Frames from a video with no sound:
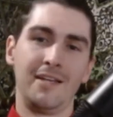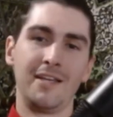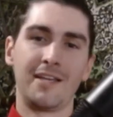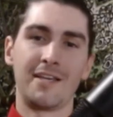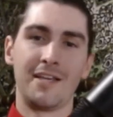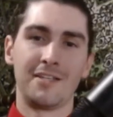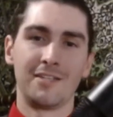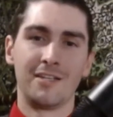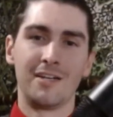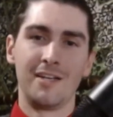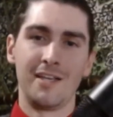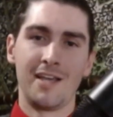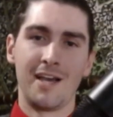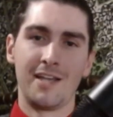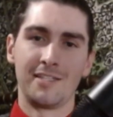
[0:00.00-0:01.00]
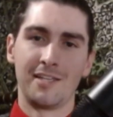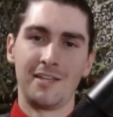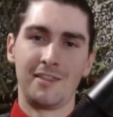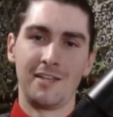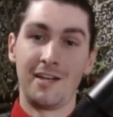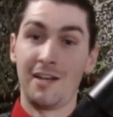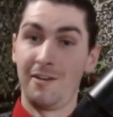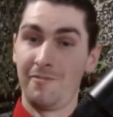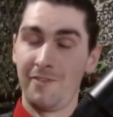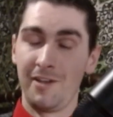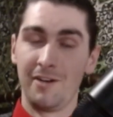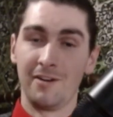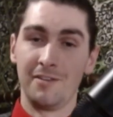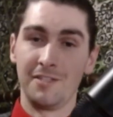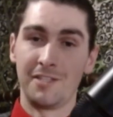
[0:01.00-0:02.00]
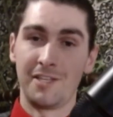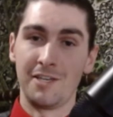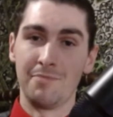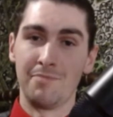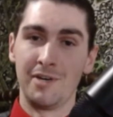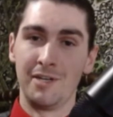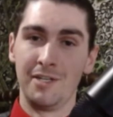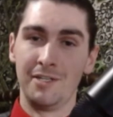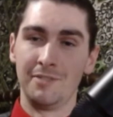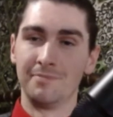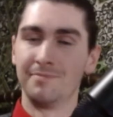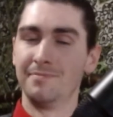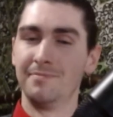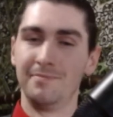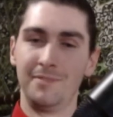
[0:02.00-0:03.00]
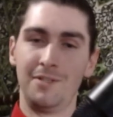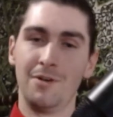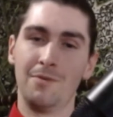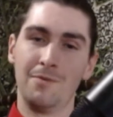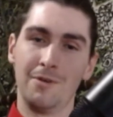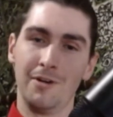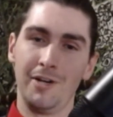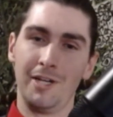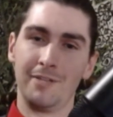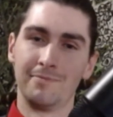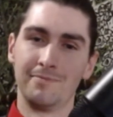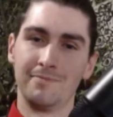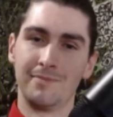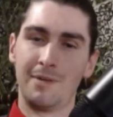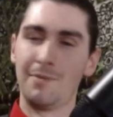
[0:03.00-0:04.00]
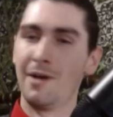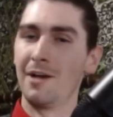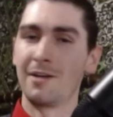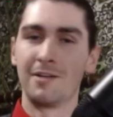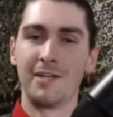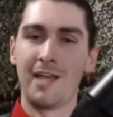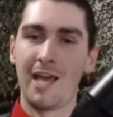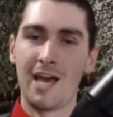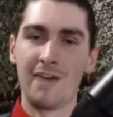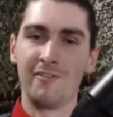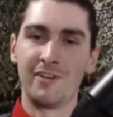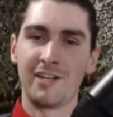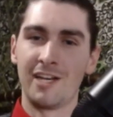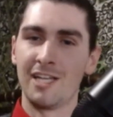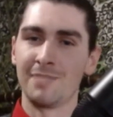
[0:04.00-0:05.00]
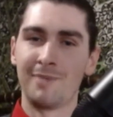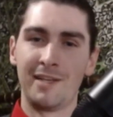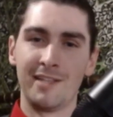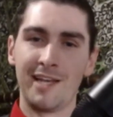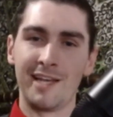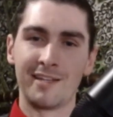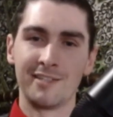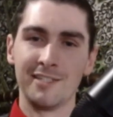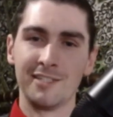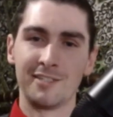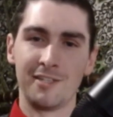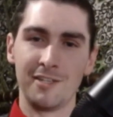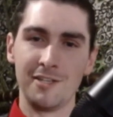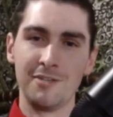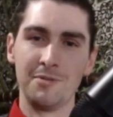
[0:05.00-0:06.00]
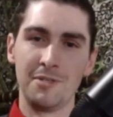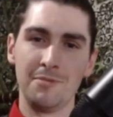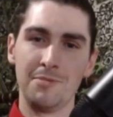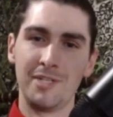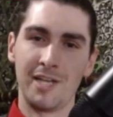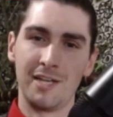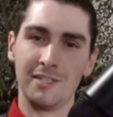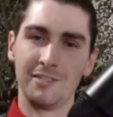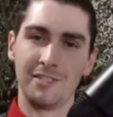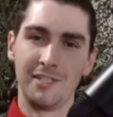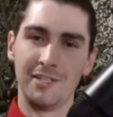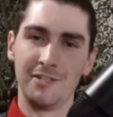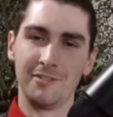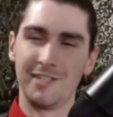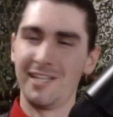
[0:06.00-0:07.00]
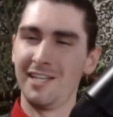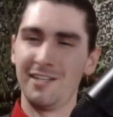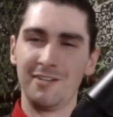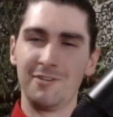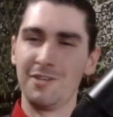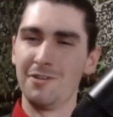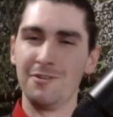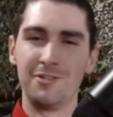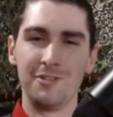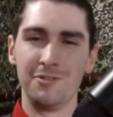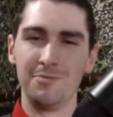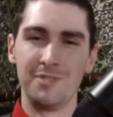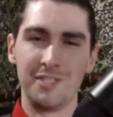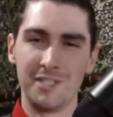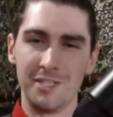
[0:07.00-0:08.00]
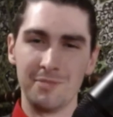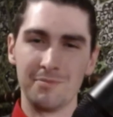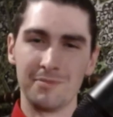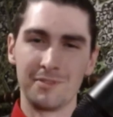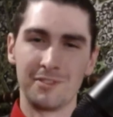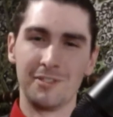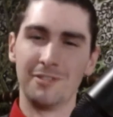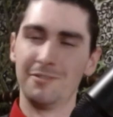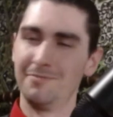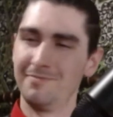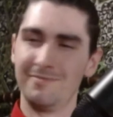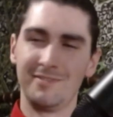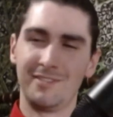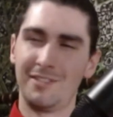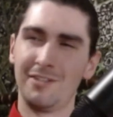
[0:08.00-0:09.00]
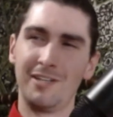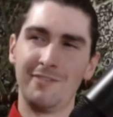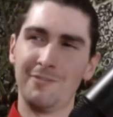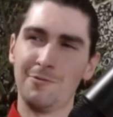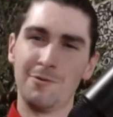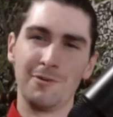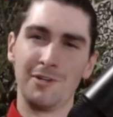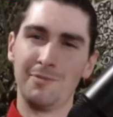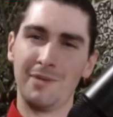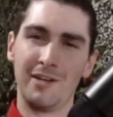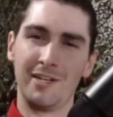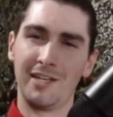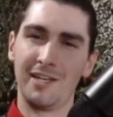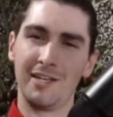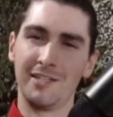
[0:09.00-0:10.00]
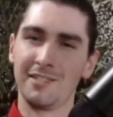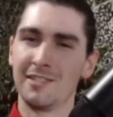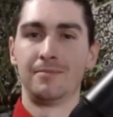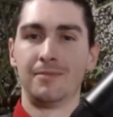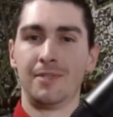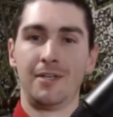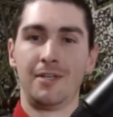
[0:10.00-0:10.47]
And in case a lot of you guys out there had your finger on the skip button, don't worry. I'm not going to advertise my lackluster YouTube channel to you. I ain't no YouTube simp, so don't even worry about it, guys.